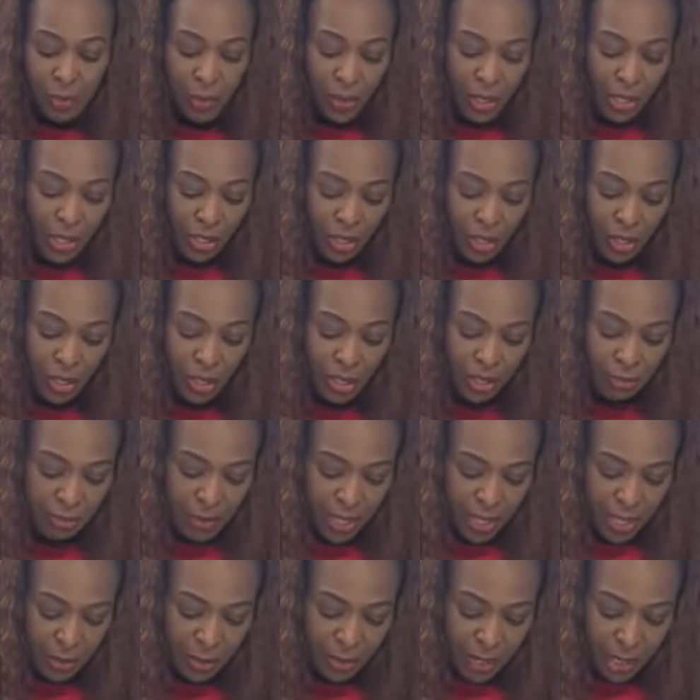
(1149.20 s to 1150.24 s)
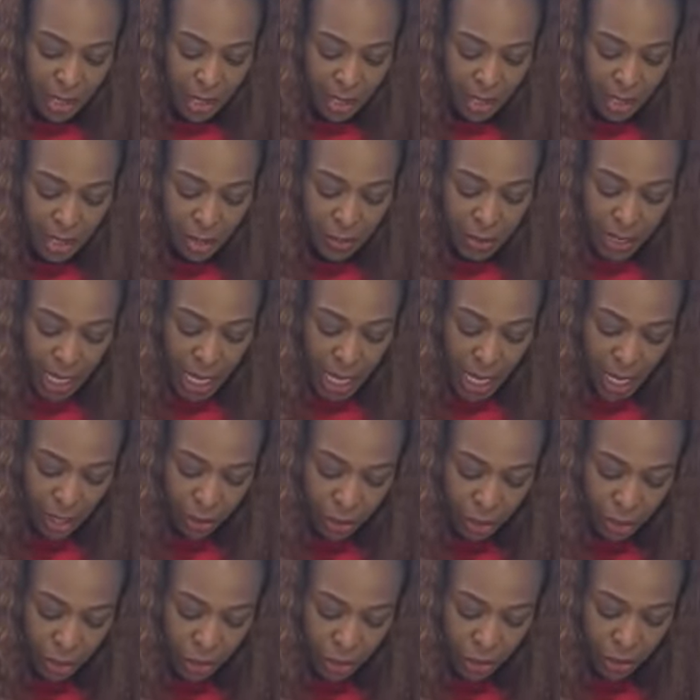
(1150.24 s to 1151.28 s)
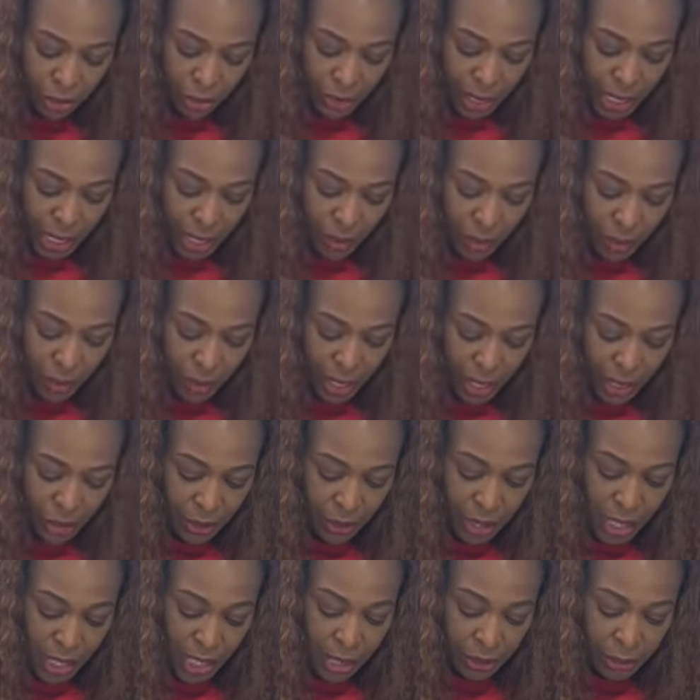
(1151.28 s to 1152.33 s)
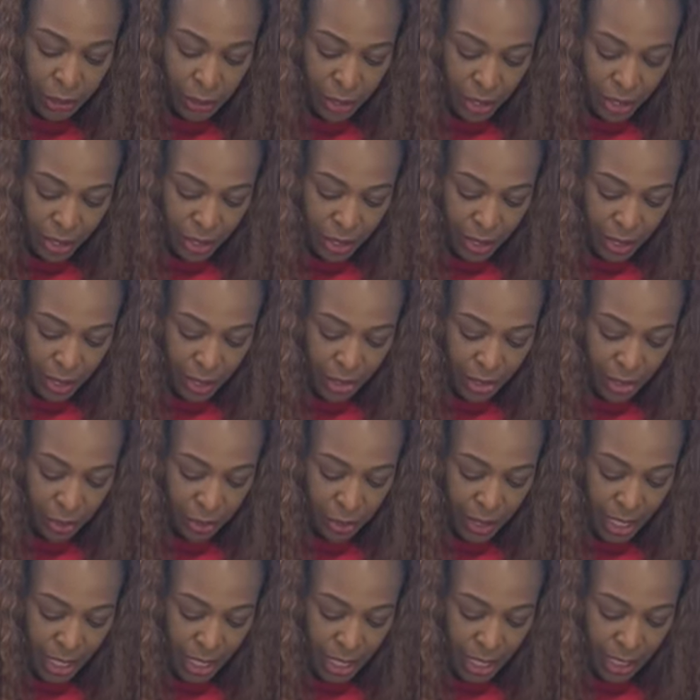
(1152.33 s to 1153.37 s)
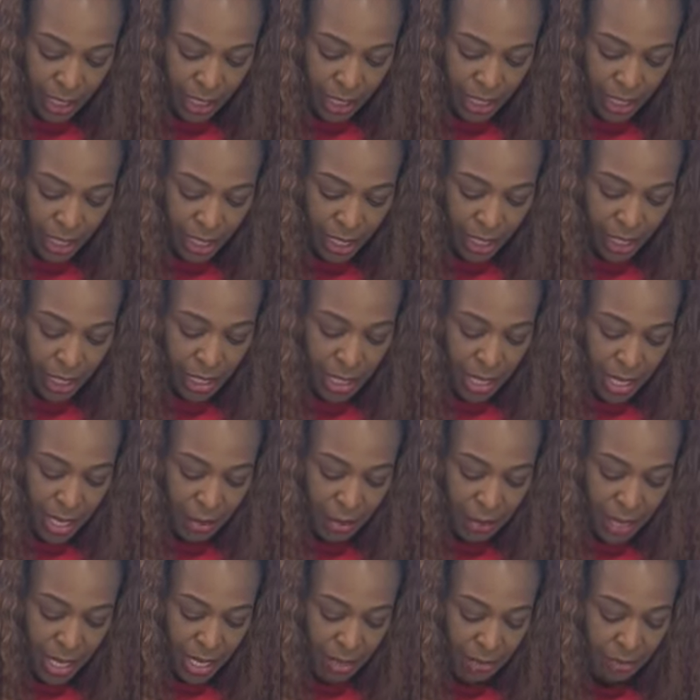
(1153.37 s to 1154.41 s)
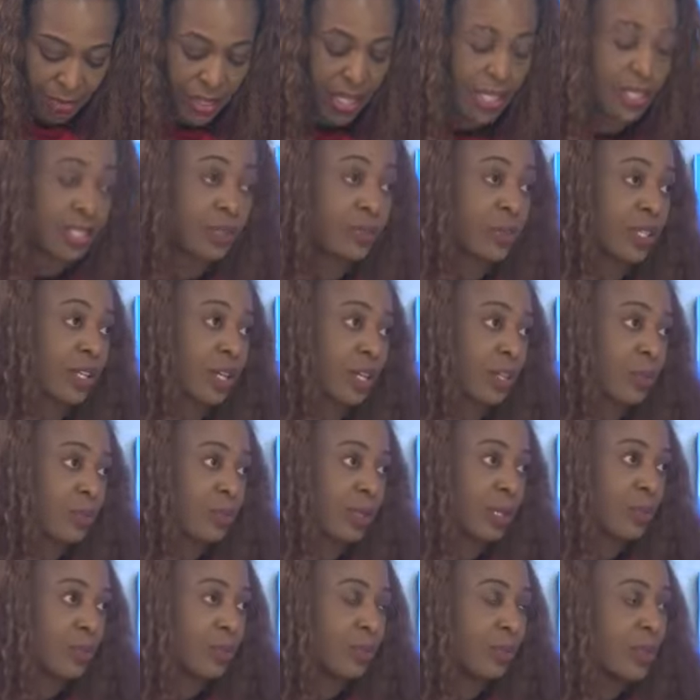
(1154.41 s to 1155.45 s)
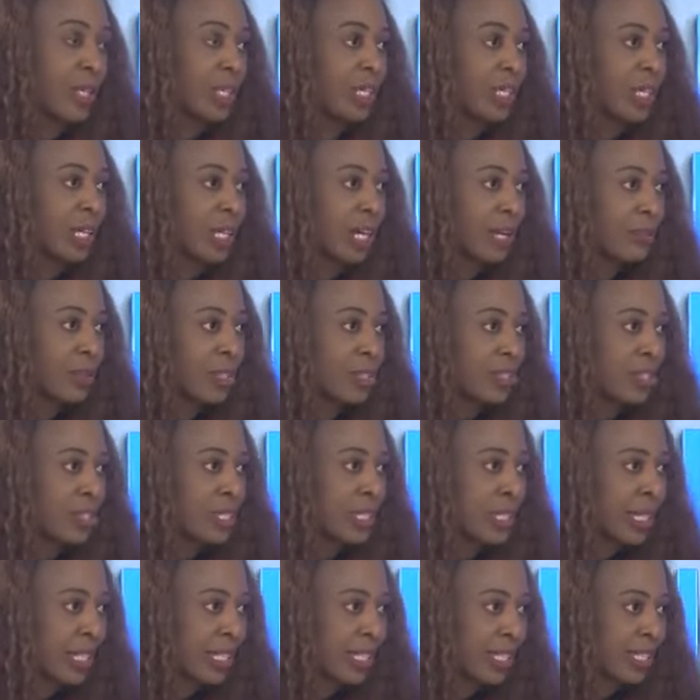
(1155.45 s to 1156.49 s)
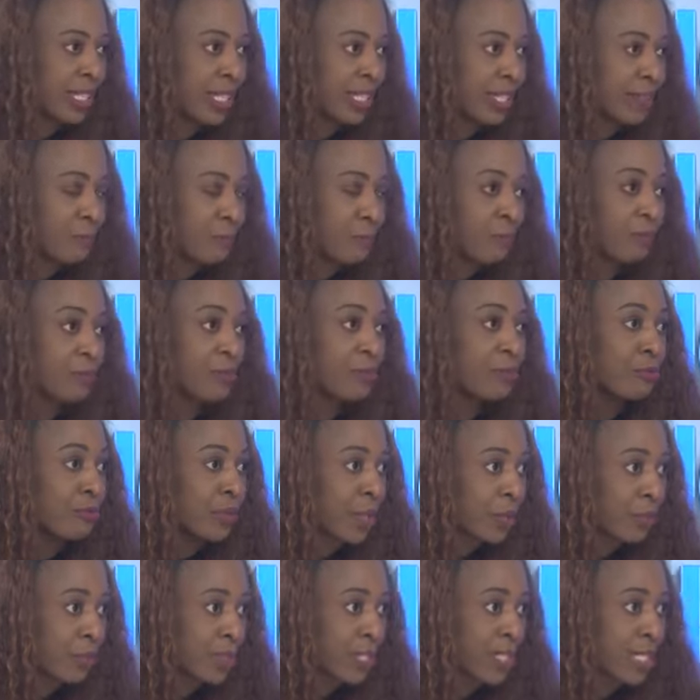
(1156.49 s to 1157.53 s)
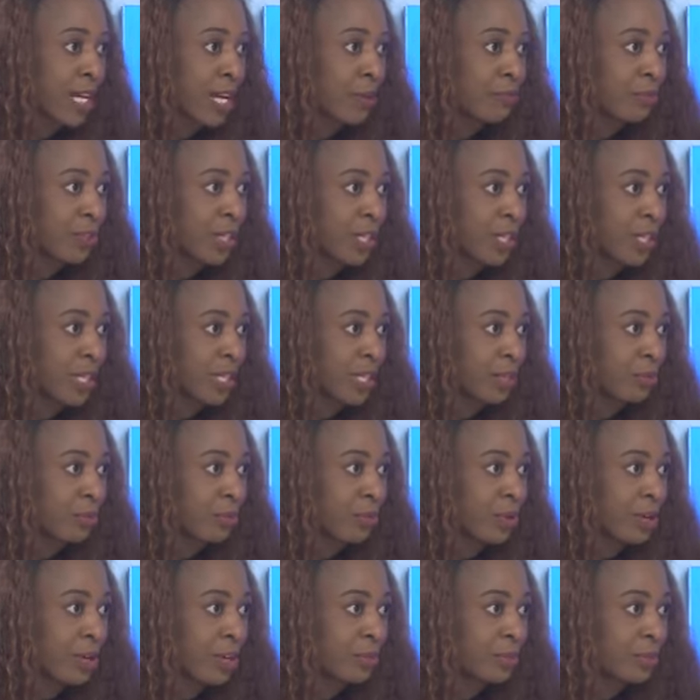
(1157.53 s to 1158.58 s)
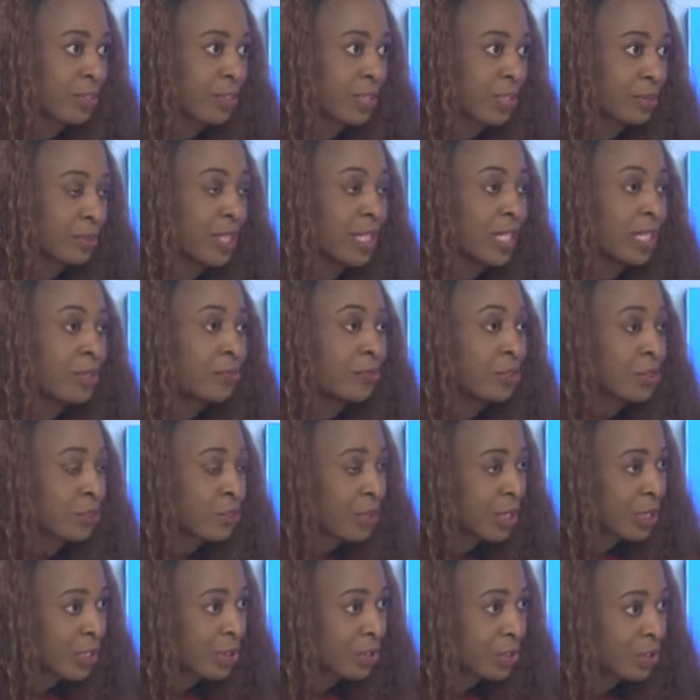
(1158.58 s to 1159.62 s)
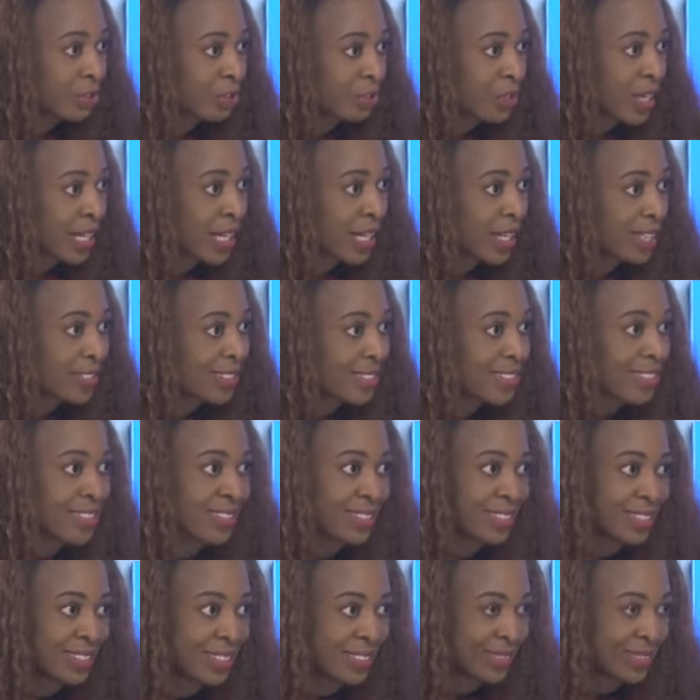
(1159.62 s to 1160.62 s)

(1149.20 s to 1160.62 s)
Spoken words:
The book is called Investment Clubs, How to Create Wealth Beyond Your Paycheck by Investing with Other People. And, just like the famous African proverb, if you want to go fast...